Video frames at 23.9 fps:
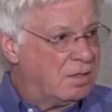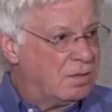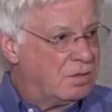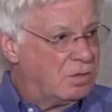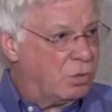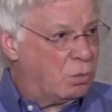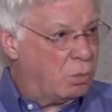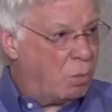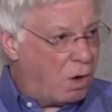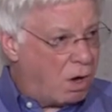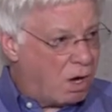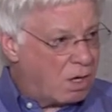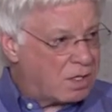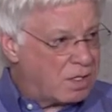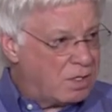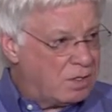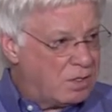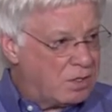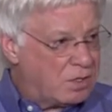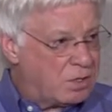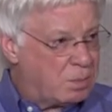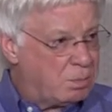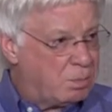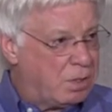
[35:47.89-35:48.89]
to walk in
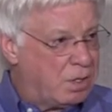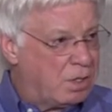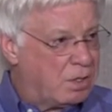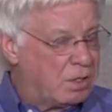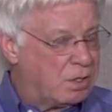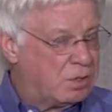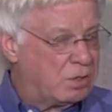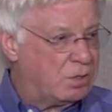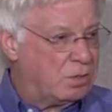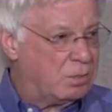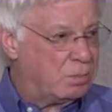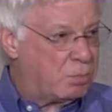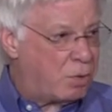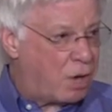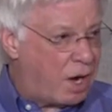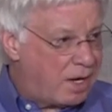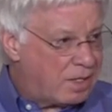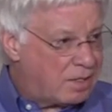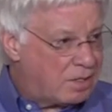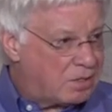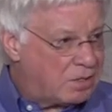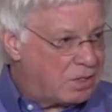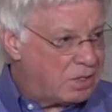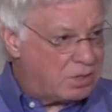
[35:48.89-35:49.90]
the Spirit, to
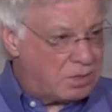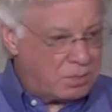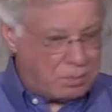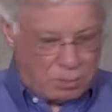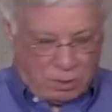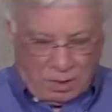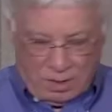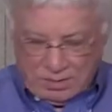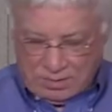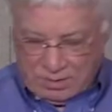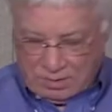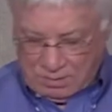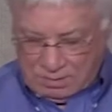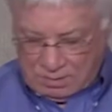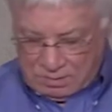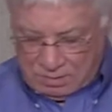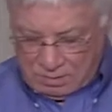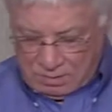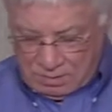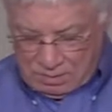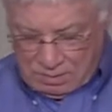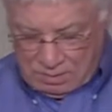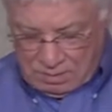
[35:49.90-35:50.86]
practice His presence